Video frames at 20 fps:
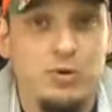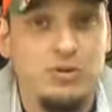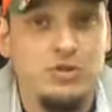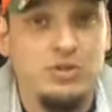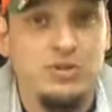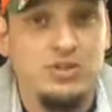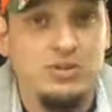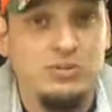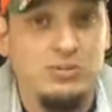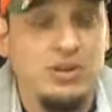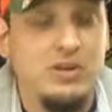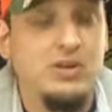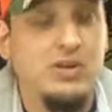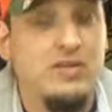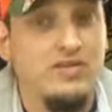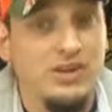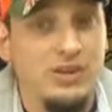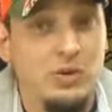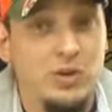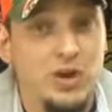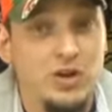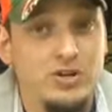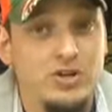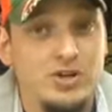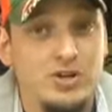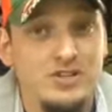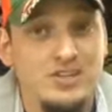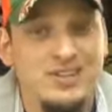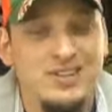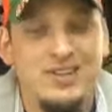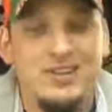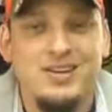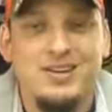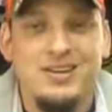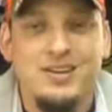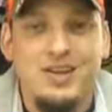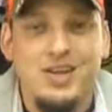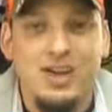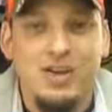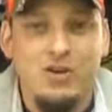purchasing to me. Do you have any questions,
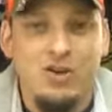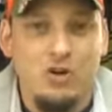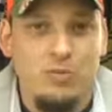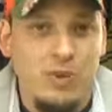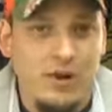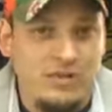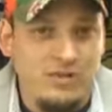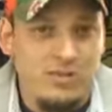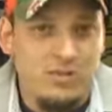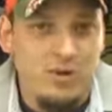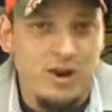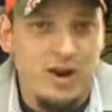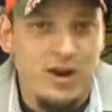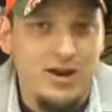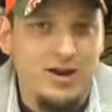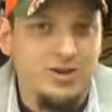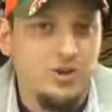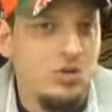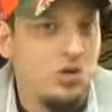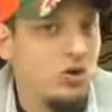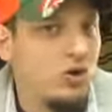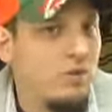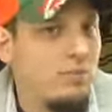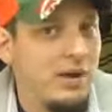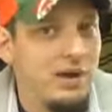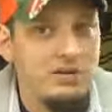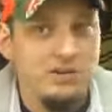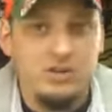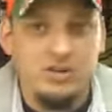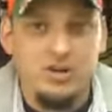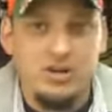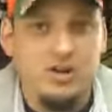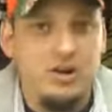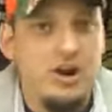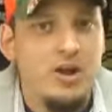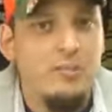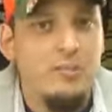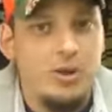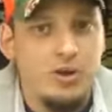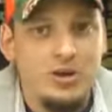either about the product or about just
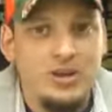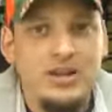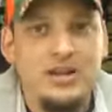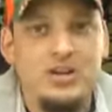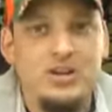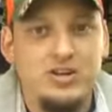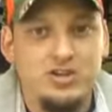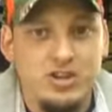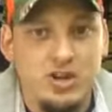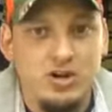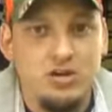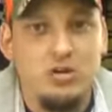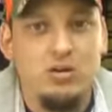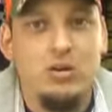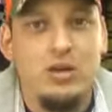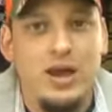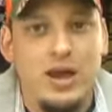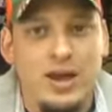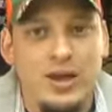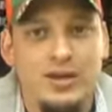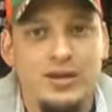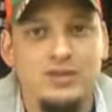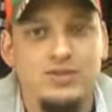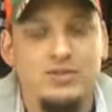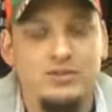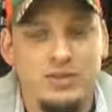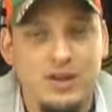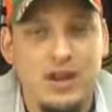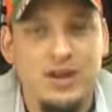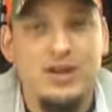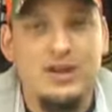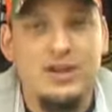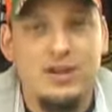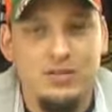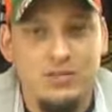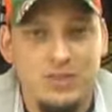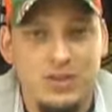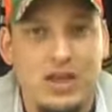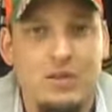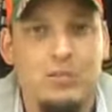internet marketing in general? I can
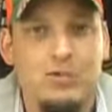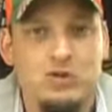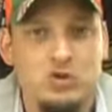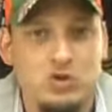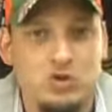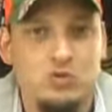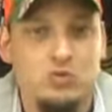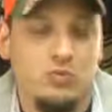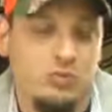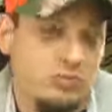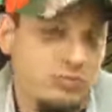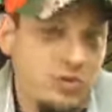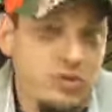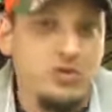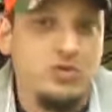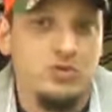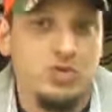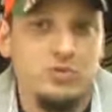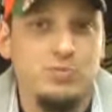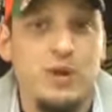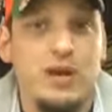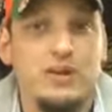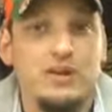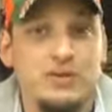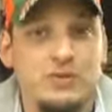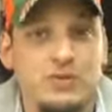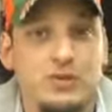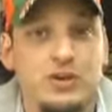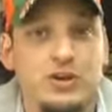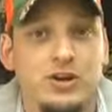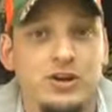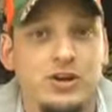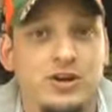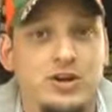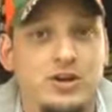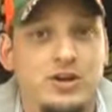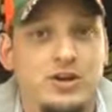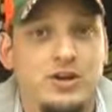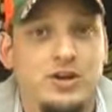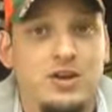give you that much respect. If you're gonna
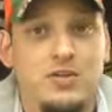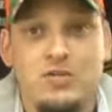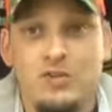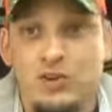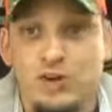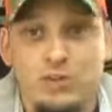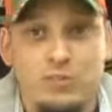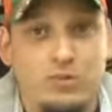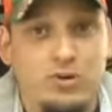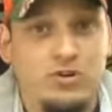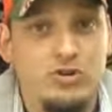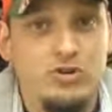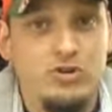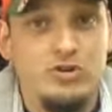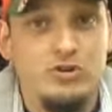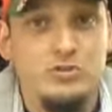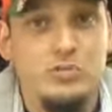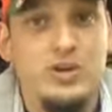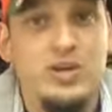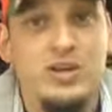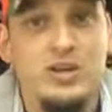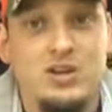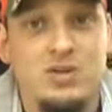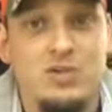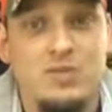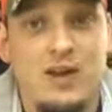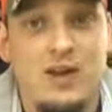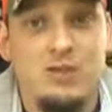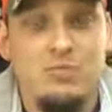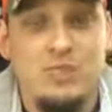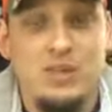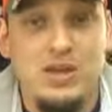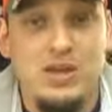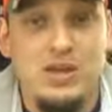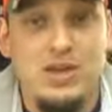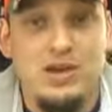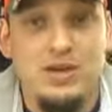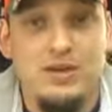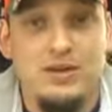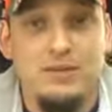purchase through me and you found
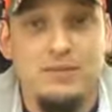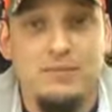me